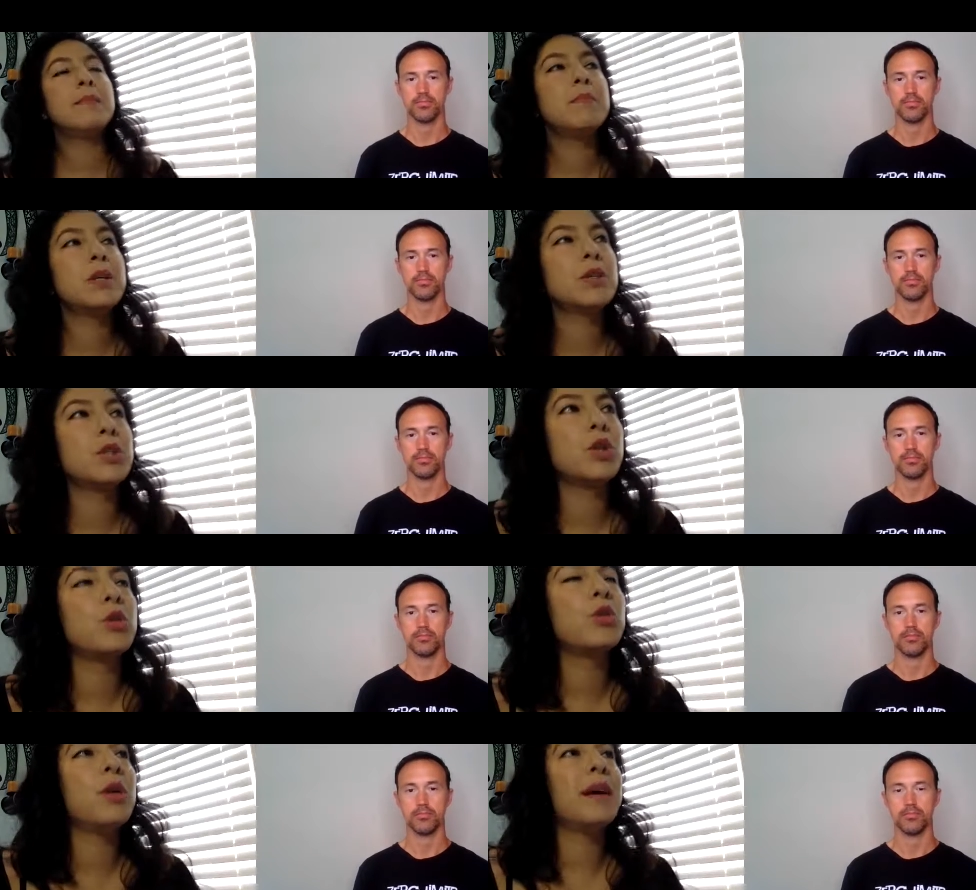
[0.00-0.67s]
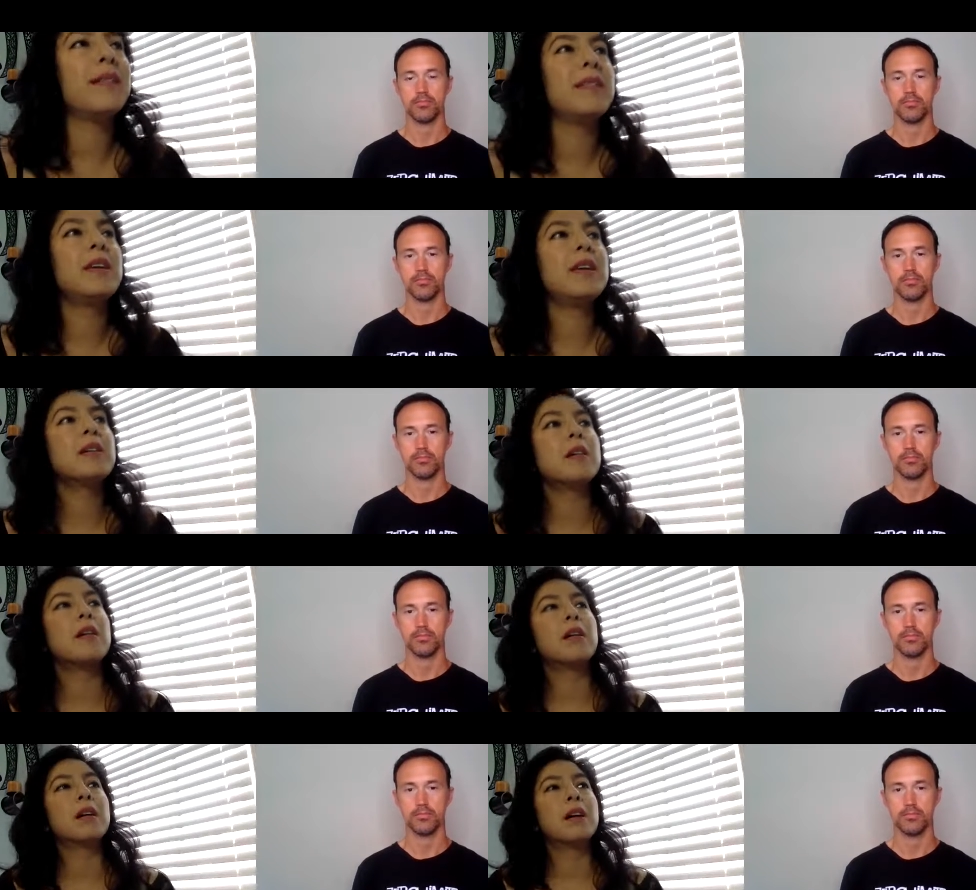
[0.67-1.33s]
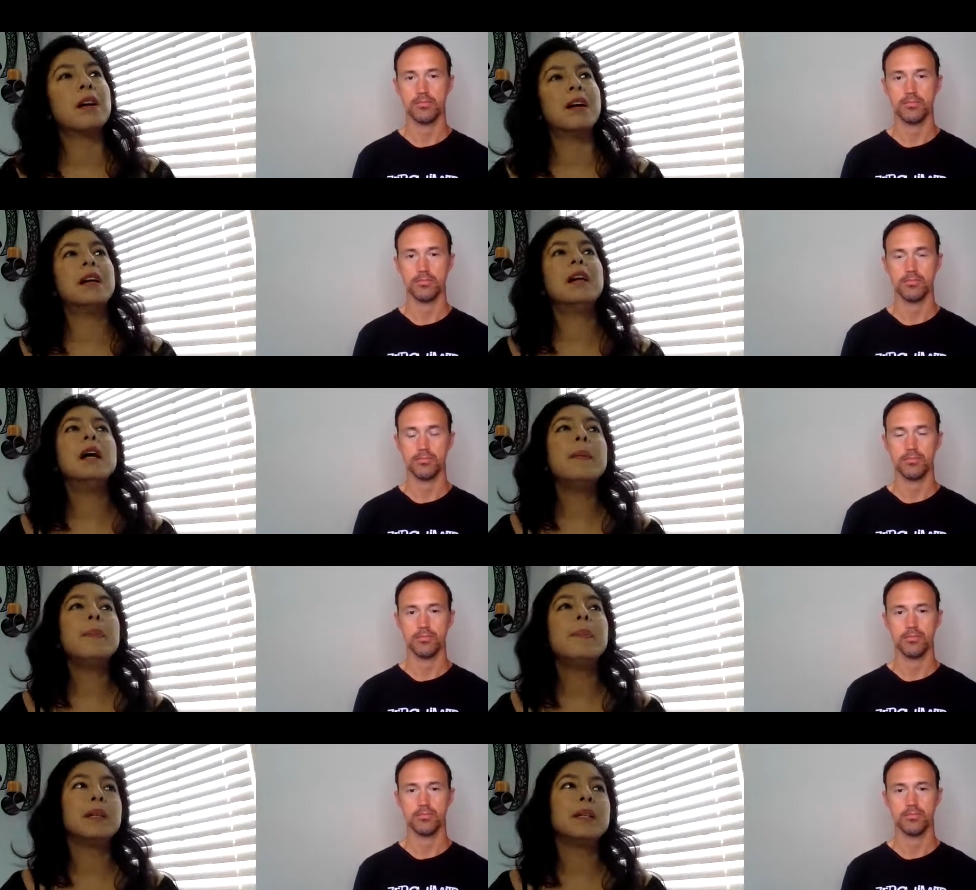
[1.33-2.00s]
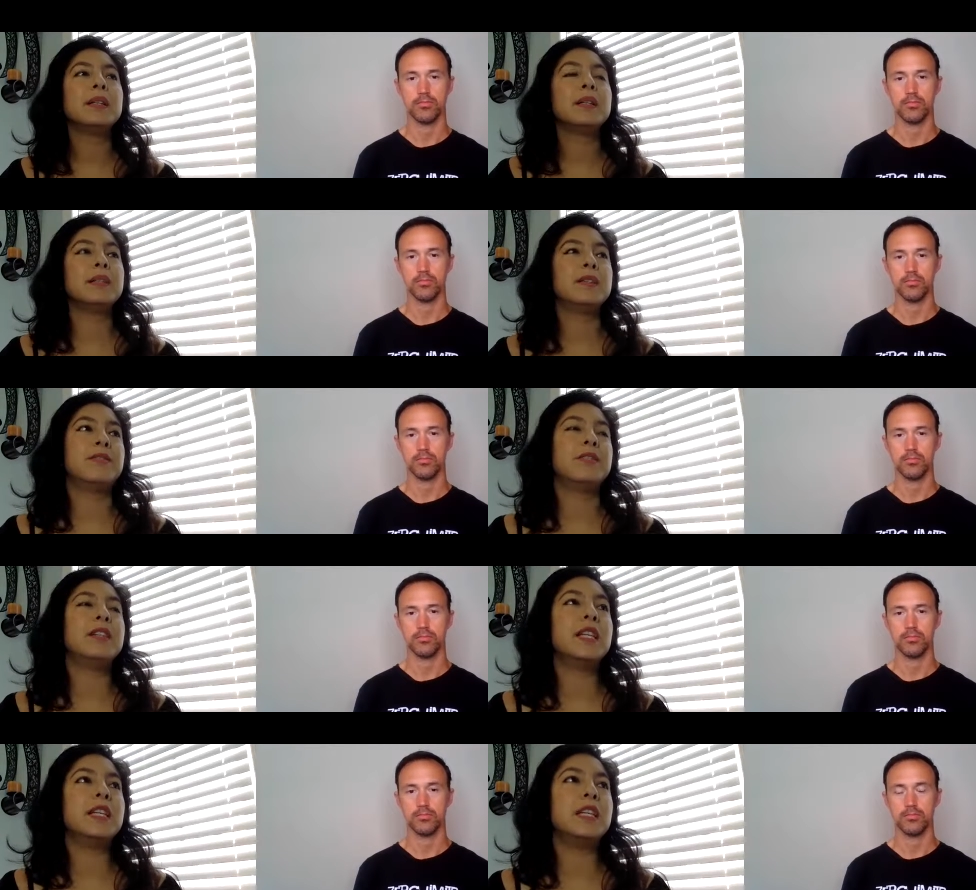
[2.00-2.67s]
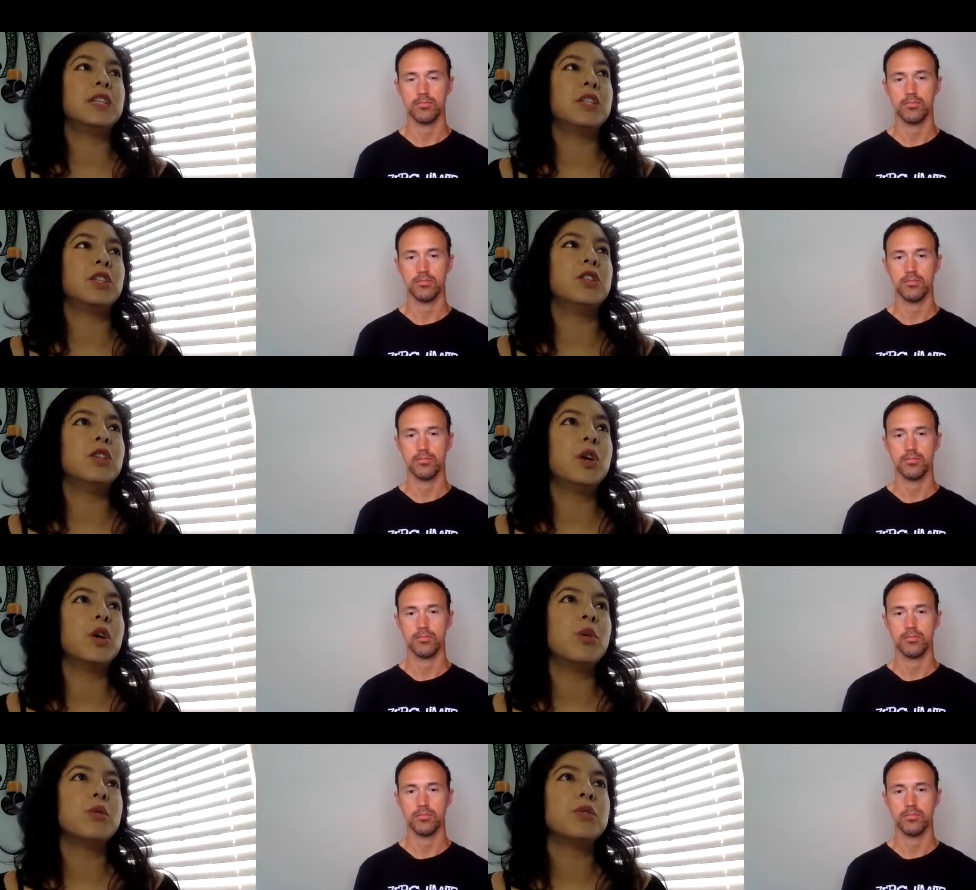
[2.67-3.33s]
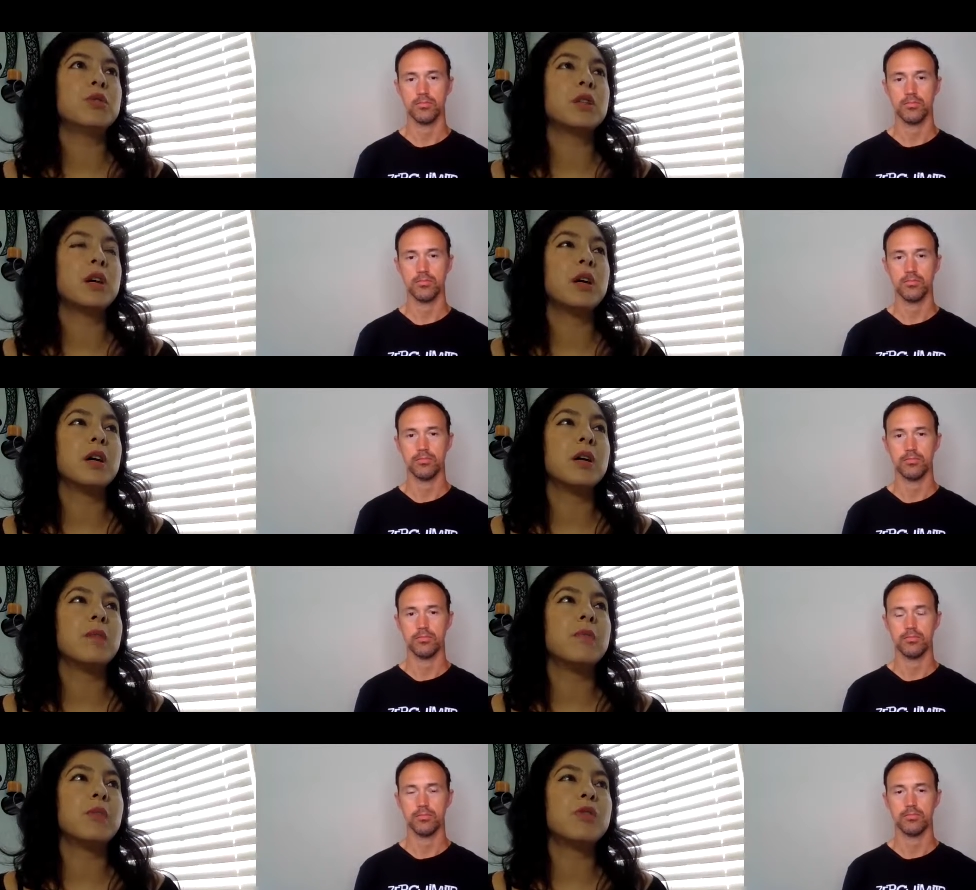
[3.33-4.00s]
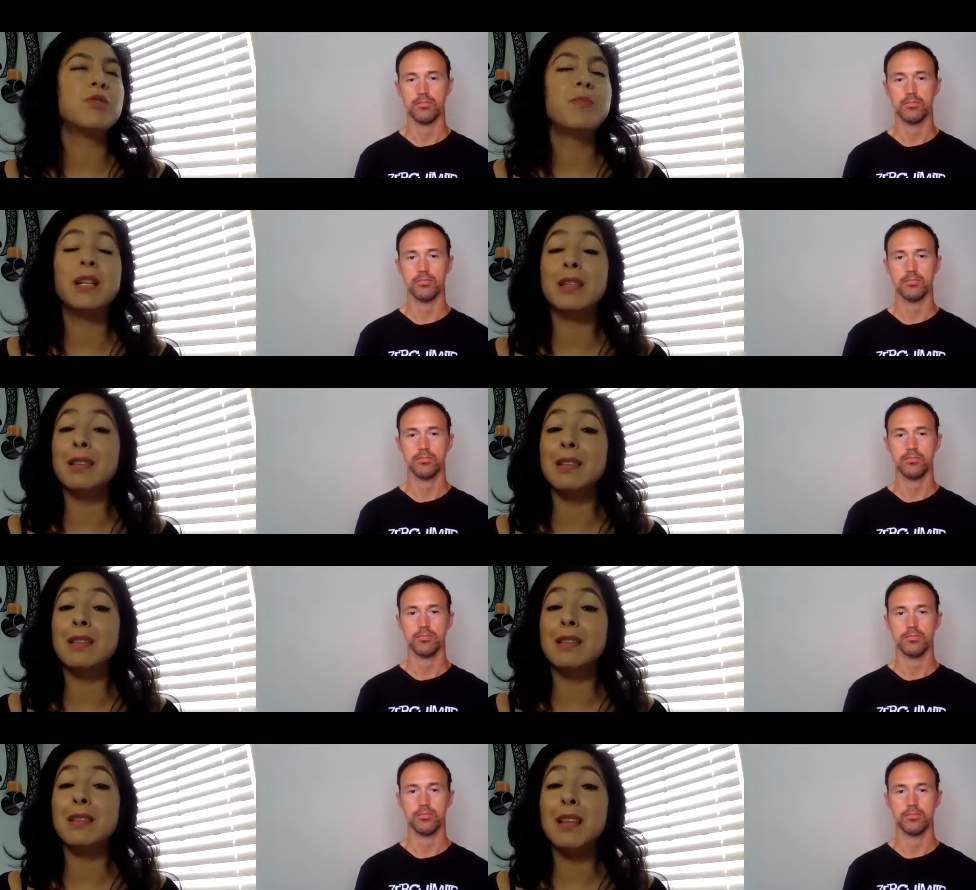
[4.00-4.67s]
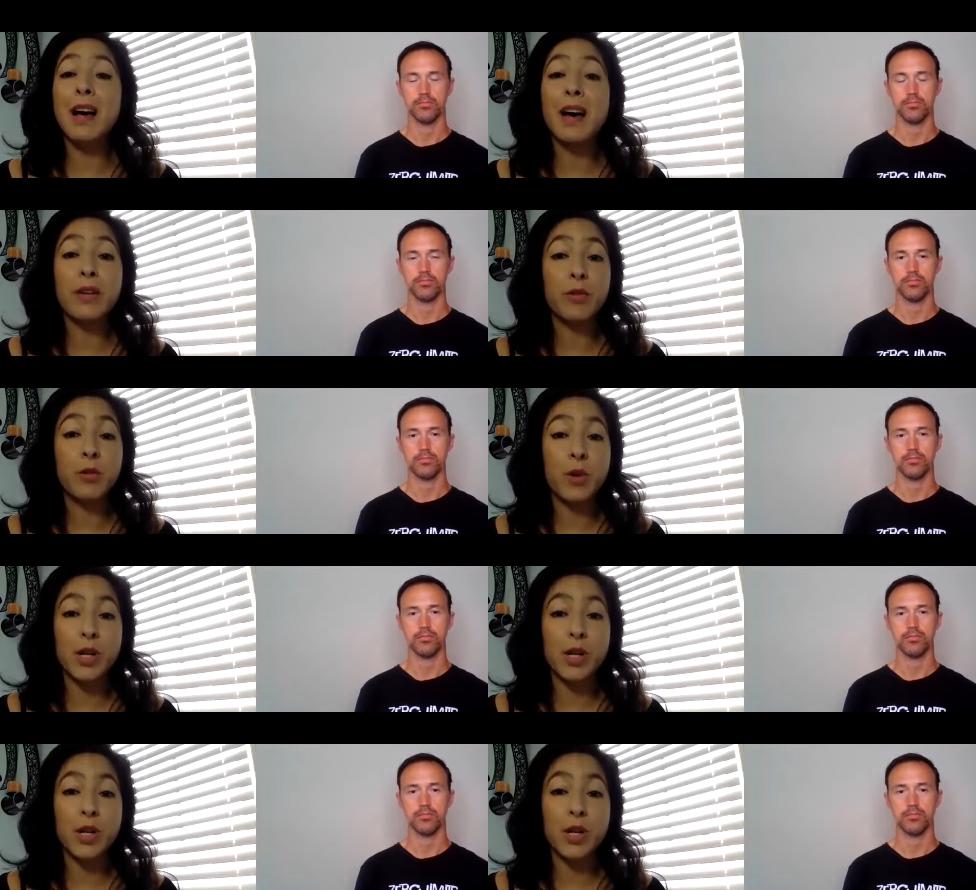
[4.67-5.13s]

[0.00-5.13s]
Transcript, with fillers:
Speaker 1: So I think a couple of need to knows. There's been a lot of